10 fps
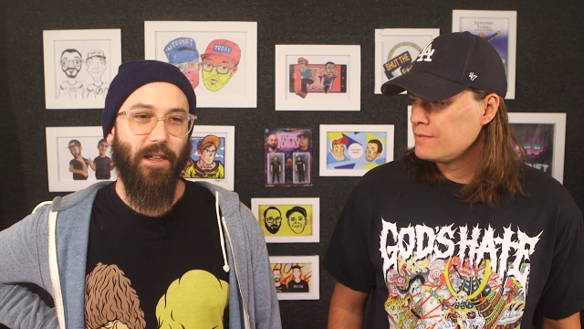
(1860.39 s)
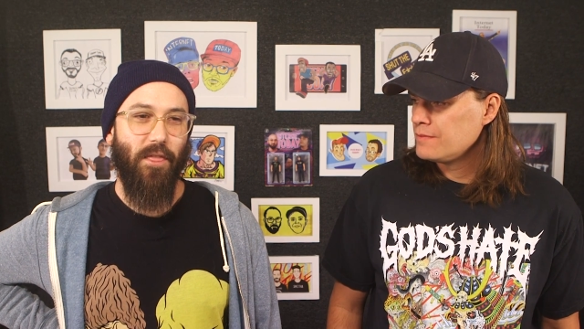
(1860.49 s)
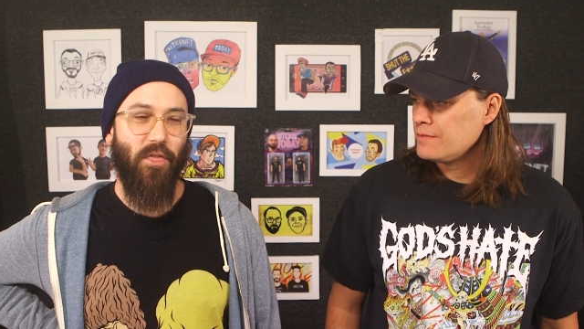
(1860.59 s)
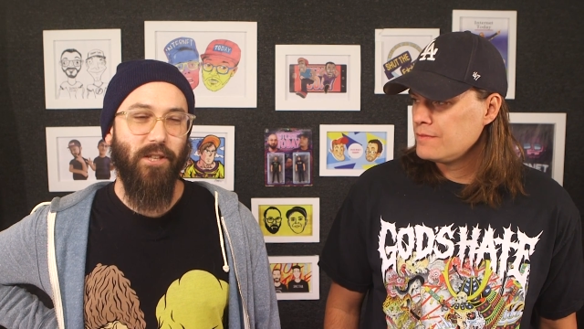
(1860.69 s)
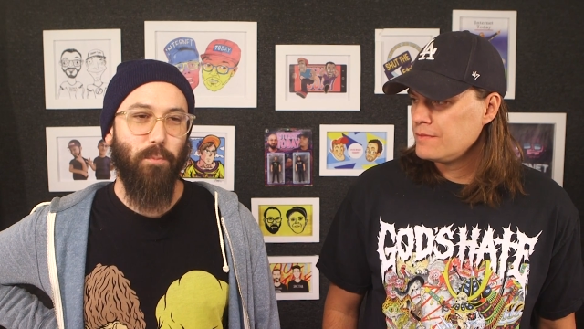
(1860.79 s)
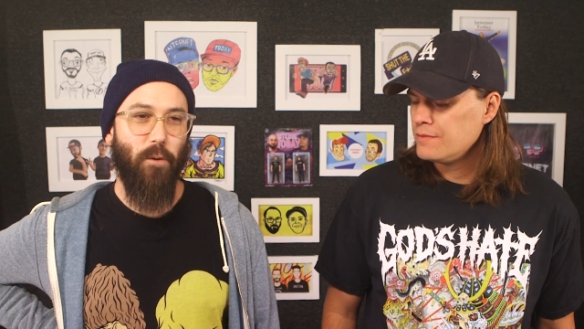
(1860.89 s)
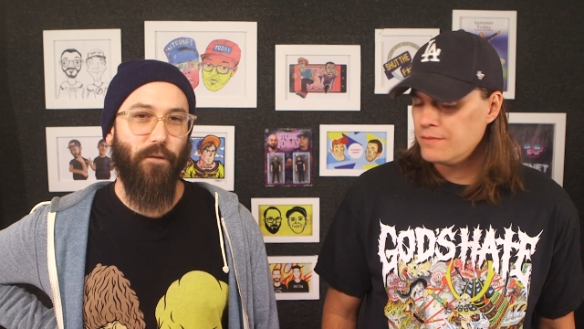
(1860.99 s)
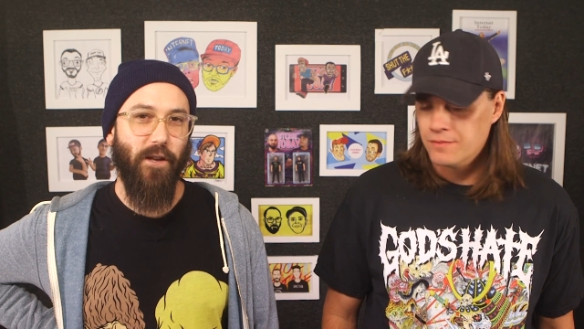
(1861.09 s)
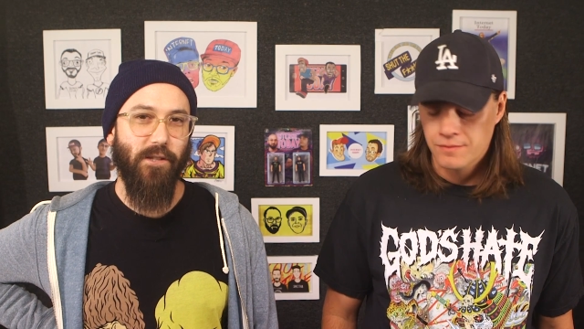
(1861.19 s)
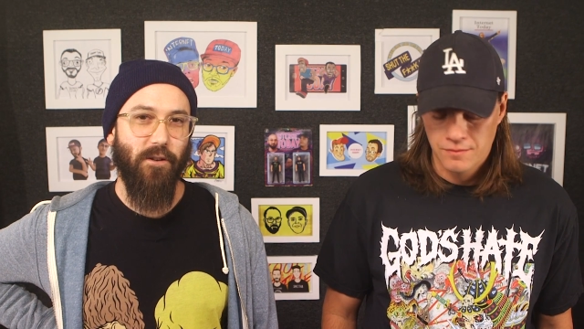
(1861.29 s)
Speaker 1: this
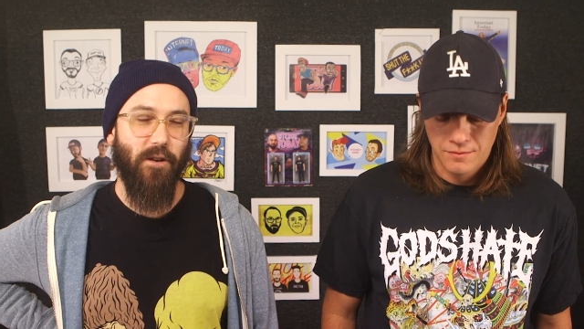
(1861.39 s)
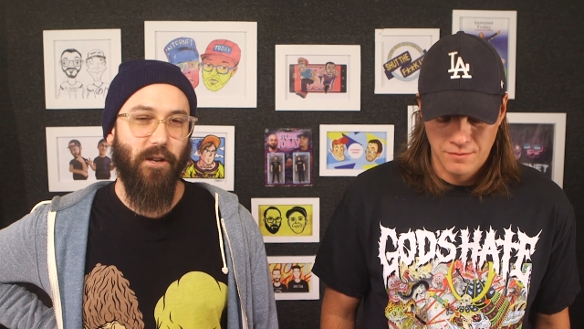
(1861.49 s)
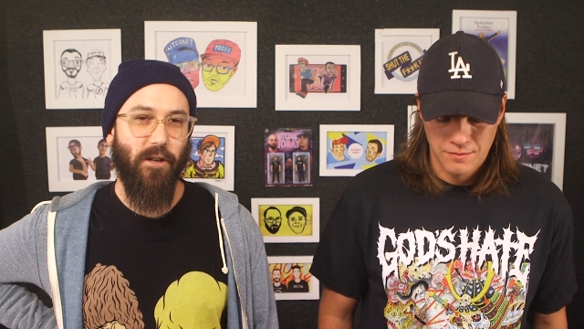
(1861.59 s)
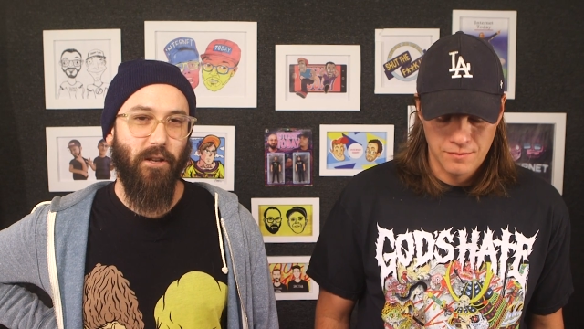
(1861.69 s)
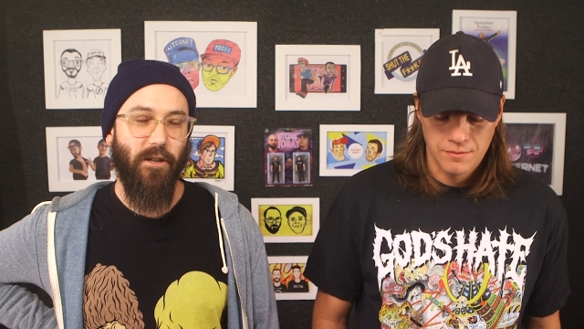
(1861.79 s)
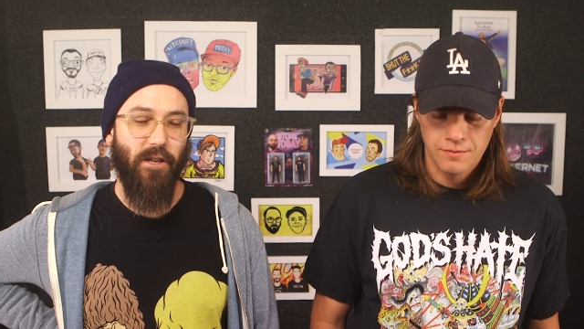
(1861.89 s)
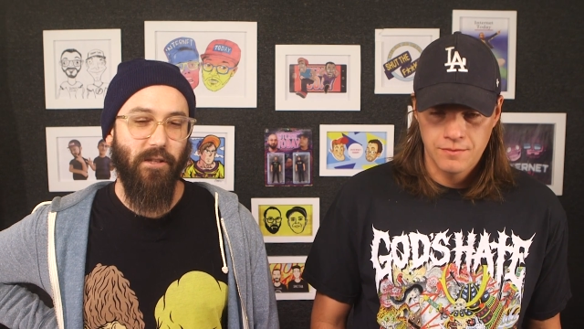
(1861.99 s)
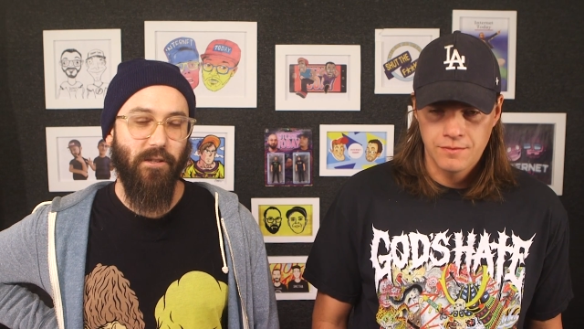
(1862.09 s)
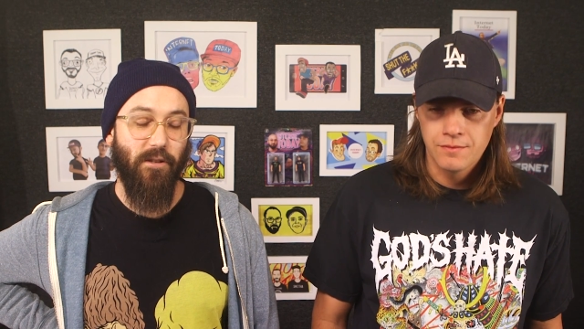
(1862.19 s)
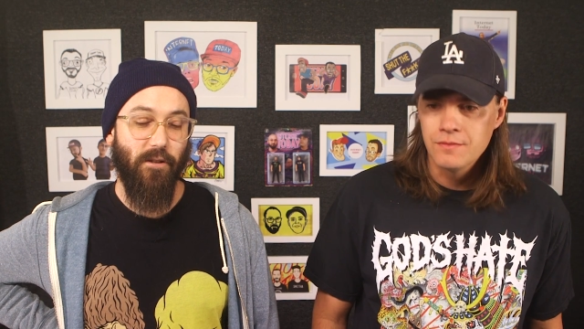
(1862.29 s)
professor,
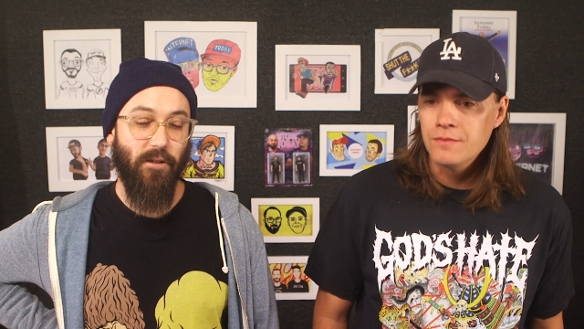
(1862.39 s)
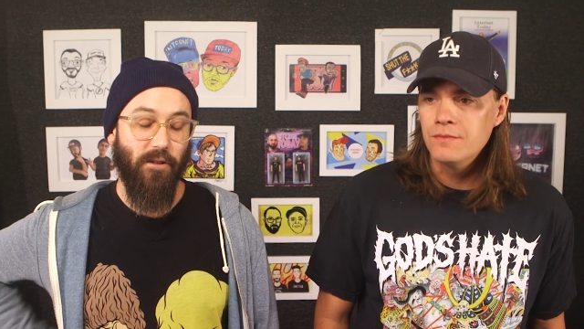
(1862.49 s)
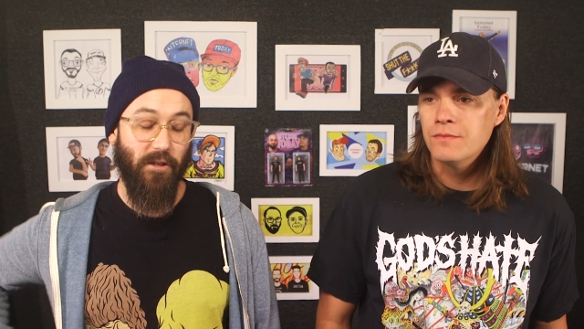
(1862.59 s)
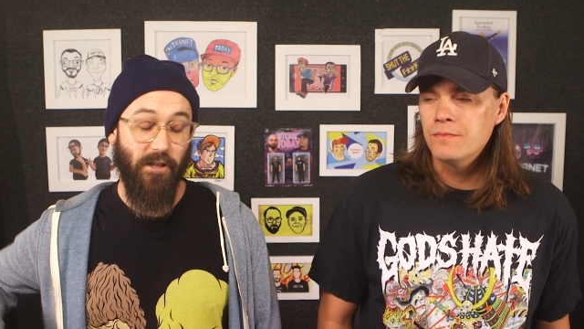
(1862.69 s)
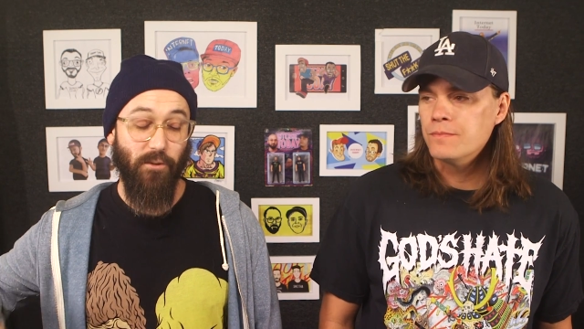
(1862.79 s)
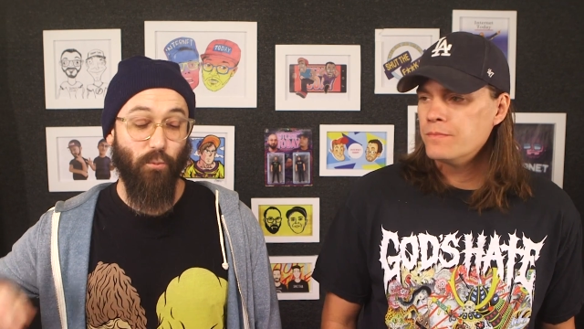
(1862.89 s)
he's he's